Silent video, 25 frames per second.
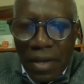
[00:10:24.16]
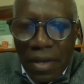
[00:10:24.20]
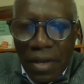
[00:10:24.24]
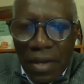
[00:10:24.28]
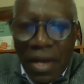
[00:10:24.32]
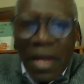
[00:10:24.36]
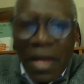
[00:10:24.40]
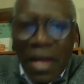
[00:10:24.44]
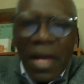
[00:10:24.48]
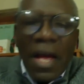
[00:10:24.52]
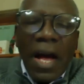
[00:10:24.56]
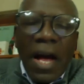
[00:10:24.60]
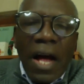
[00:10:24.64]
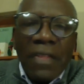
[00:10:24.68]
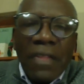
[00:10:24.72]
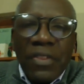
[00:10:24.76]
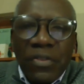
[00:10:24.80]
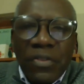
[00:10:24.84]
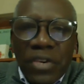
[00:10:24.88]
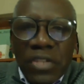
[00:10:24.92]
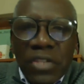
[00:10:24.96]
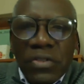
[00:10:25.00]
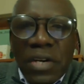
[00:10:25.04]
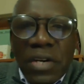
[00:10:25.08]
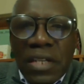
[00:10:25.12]
And the reason
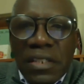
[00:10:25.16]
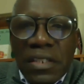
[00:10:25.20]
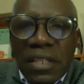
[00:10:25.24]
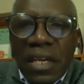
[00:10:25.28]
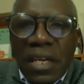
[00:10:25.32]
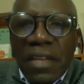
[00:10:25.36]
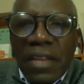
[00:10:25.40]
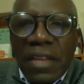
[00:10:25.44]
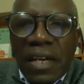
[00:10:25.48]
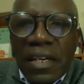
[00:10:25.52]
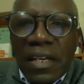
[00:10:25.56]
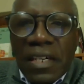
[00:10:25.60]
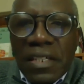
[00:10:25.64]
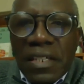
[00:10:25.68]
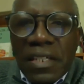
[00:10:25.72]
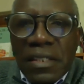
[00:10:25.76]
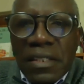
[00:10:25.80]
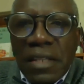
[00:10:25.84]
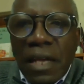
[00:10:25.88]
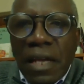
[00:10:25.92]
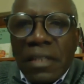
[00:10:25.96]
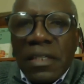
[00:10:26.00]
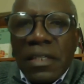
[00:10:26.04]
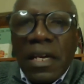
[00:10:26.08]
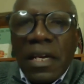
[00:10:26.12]
I say that is
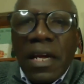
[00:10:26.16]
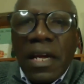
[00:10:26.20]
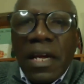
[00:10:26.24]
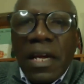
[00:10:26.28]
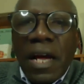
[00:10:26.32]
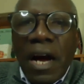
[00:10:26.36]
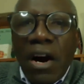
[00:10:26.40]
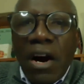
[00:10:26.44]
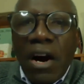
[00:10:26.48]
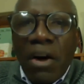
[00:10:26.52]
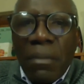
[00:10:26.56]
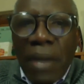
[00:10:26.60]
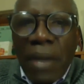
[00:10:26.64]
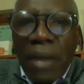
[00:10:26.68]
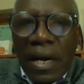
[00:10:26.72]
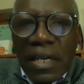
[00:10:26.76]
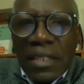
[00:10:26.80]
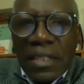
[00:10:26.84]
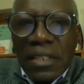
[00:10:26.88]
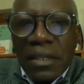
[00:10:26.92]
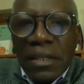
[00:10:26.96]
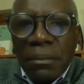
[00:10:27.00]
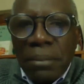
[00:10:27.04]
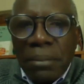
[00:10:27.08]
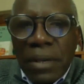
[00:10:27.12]
that our
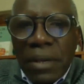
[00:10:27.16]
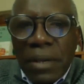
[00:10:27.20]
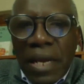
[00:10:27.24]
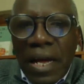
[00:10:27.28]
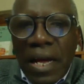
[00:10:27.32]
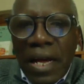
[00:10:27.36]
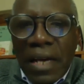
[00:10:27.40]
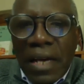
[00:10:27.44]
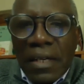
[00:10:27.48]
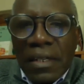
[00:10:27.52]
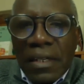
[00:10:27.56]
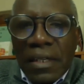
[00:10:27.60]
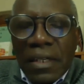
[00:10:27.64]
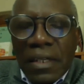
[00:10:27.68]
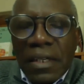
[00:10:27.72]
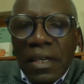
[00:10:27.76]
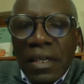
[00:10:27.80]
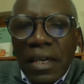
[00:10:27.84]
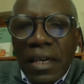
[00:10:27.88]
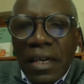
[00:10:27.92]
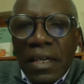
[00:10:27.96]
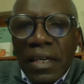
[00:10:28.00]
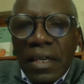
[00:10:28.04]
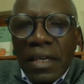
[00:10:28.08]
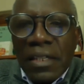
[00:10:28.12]
marketing plan
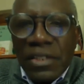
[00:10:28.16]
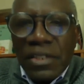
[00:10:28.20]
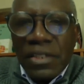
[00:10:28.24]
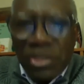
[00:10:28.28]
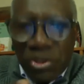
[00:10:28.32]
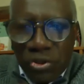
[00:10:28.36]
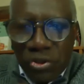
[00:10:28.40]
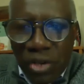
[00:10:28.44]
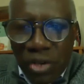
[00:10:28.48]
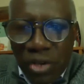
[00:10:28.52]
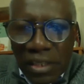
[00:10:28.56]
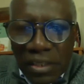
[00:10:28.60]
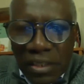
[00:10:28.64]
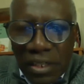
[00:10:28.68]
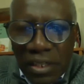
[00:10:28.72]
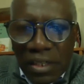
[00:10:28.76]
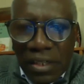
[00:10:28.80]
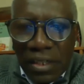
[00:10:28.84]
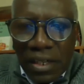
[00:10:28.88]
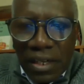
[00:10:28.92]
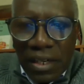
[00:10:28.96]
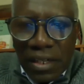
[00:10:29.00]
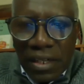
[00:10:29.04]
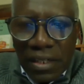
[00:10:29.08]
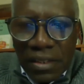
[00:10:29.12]
is structured
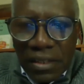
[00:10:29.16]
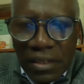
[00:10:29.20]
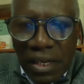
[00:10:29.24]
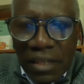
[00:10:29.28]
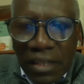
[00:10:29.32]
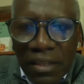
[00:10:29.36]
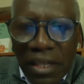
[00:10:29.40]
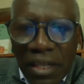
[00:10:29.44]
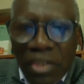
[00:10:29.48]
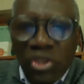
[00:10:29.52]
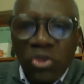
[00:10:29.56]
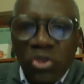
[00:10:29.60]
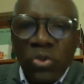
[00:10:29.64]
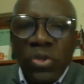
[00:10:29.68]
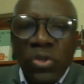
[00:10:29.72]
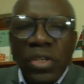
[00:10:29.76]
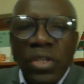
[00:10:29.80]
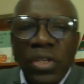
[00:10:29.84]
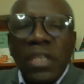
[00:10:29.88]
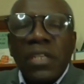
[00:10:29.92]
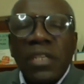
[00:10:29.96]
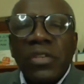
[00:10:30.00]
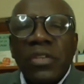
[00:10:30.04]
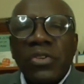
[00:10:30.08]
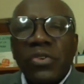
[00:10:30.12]
in such that you
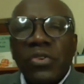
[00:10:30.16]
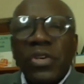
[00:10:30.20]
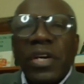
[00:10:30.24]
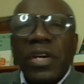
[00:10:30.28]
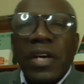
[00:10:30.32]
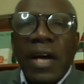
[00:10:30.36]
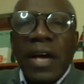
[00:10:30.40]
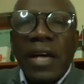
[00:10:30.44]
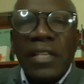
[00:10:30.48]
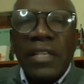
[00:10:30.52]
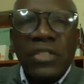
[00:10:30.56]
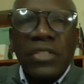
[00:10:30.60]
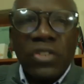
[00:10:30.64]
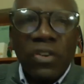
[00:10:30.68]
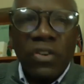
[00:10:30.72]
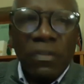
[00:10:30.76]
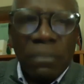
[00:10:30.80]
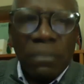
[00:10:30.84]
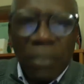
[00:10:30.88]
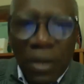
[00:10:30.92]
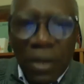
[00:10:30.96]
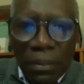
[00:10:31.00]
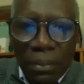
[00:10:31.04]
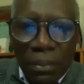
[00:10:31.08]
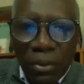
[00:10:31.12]
need three kinds
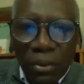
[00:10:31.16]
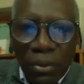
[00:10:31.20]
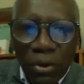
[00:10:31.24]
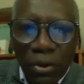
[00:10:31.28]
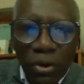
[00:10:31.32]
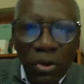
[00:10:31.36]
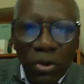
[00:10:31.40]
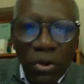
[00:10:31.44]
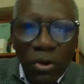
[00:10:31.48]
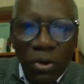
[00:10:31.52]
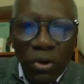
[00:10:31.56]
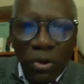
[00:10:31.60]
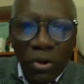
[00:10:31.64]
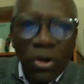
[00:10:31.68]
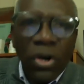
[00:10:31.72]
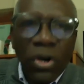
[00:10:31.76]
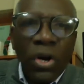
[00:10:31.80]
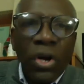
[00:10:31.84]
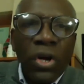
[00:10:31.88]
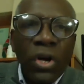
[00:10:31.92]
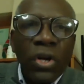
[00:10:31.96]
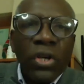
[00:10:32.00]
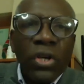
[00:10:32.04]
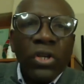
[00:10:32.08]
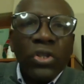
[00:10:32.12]
of people
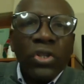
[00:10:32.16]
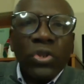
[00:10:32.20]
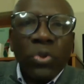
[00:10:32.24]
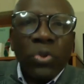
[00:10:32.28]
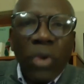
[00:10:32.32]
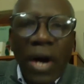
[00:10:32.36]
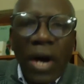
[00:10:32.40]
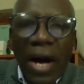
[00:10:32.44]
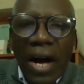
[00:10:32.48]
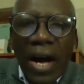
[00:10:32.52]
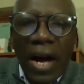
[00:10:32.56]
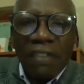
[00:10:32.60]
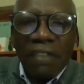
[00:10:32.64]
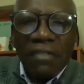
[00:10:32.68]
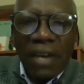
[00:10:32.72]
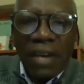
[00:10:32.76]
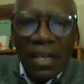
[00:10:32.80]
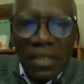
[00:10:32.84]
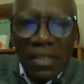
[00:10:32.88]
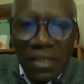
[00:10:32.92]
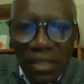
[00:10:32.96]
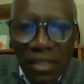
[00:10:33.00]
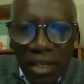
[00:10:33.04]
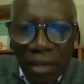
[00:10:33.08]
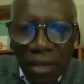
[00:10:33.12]
to have a
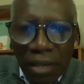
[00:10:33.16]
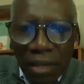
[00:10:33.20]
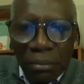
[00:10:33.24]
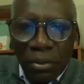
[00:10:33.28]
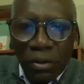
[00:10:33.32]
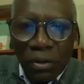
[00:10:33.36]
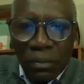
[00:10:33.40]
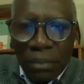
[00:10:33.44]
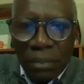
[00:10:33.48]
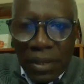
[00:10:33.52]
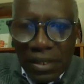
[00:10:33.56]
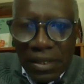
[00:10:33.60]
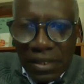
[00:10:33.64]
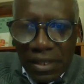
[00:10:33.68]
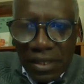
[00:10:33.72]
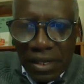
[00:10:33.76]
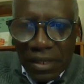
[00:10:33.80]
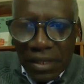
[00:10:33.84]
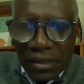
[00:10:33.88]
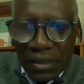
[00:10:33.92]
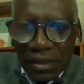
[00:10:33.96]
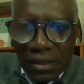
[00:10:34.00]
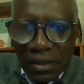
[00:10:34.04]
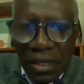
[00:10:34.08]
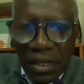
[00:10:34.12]
stable business.